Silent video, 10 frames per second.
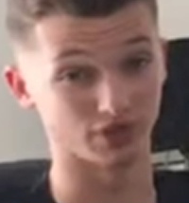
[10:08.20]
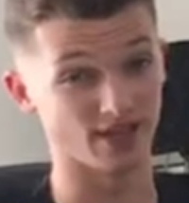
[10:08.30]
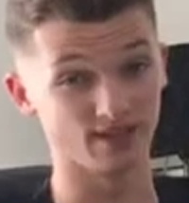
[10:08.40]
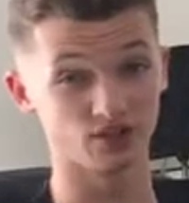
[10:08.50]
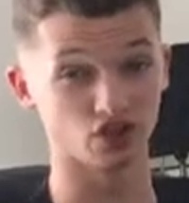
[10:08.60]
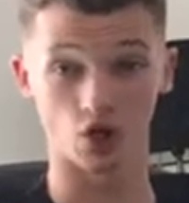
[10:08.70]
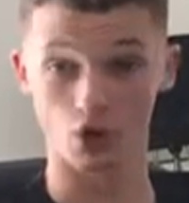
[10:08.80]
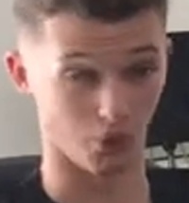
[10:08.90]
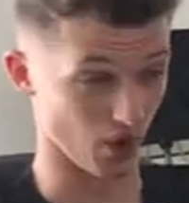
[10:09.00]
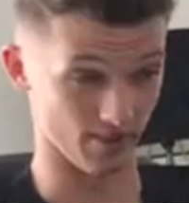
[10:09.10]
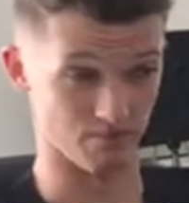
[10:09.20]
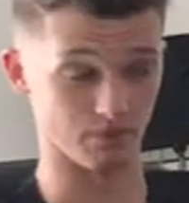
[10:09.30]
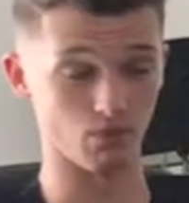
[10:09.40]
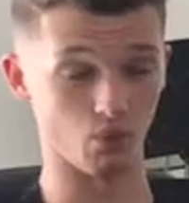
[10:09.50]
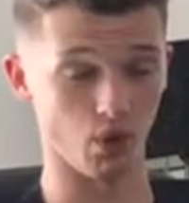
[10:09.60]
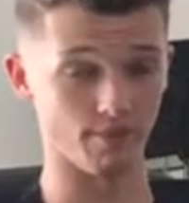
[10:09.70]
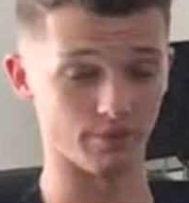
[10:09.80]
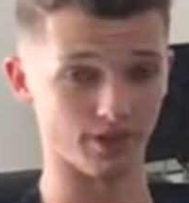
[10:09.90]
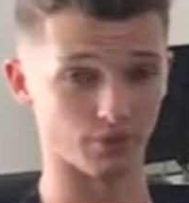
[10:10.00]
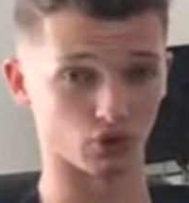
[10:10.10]
breaks, when
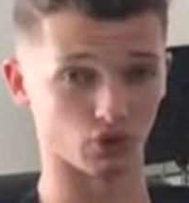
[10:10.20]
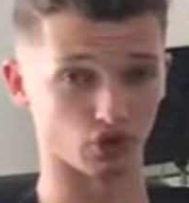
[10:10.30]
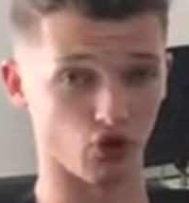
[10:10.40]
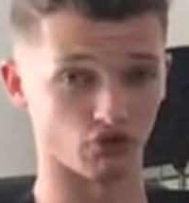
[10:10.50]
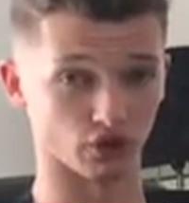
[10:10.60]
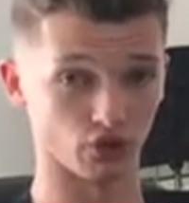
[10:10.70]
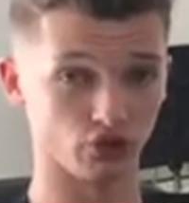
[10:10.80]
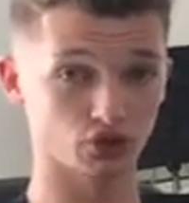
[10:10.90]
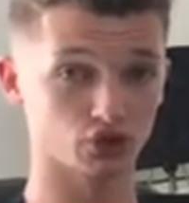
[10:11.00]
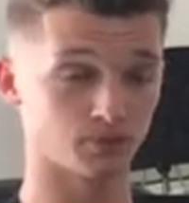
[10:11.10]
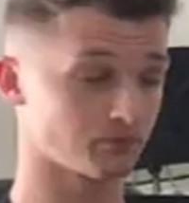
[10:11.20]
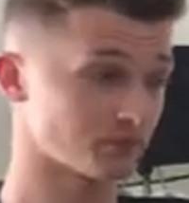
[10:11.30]
people could go for lunch,